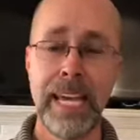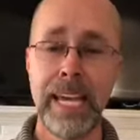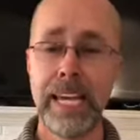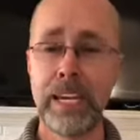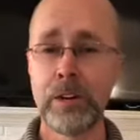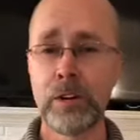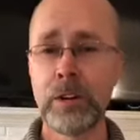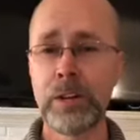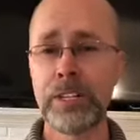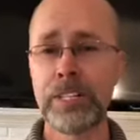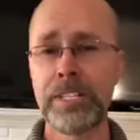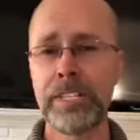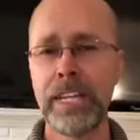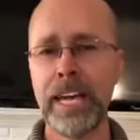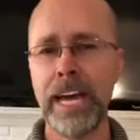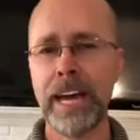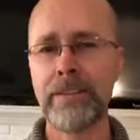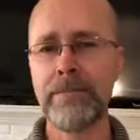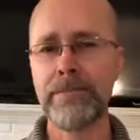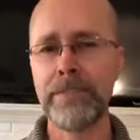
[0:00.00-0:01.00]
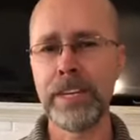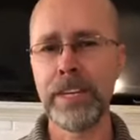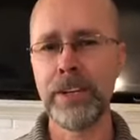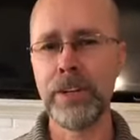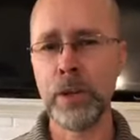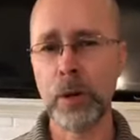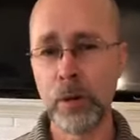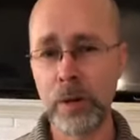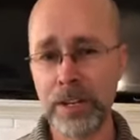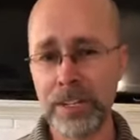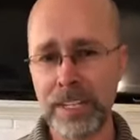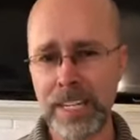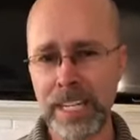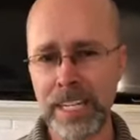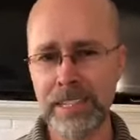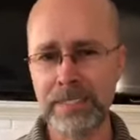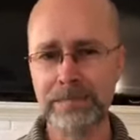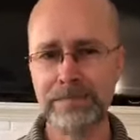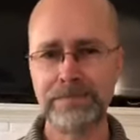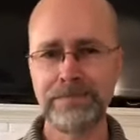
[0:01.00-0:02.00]
in order to have the
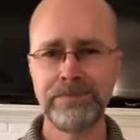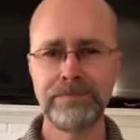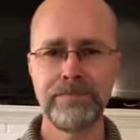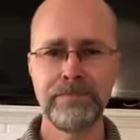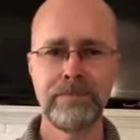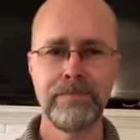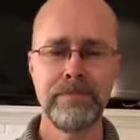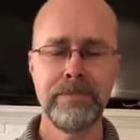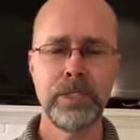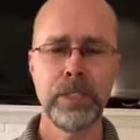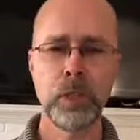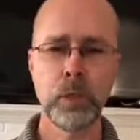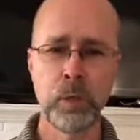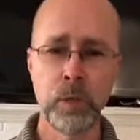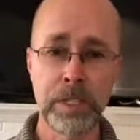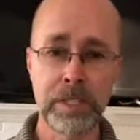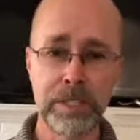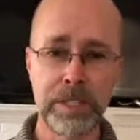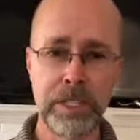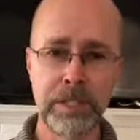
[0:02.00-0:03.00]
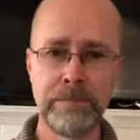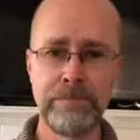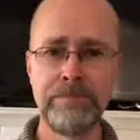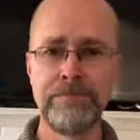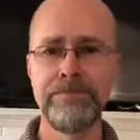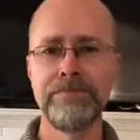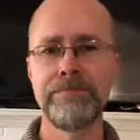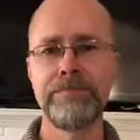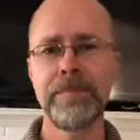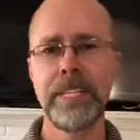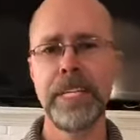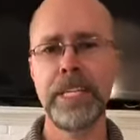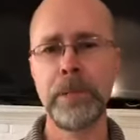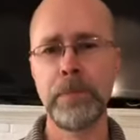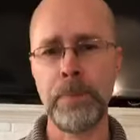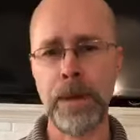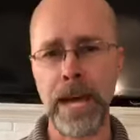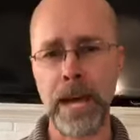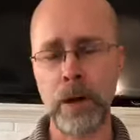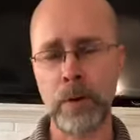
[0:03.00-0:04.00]
anointing the wisdom, and the
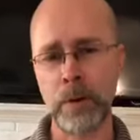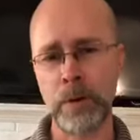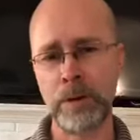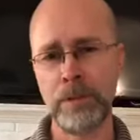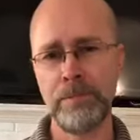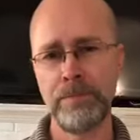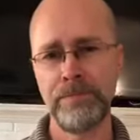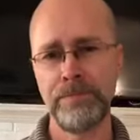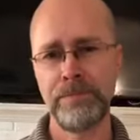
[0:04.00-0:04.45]
power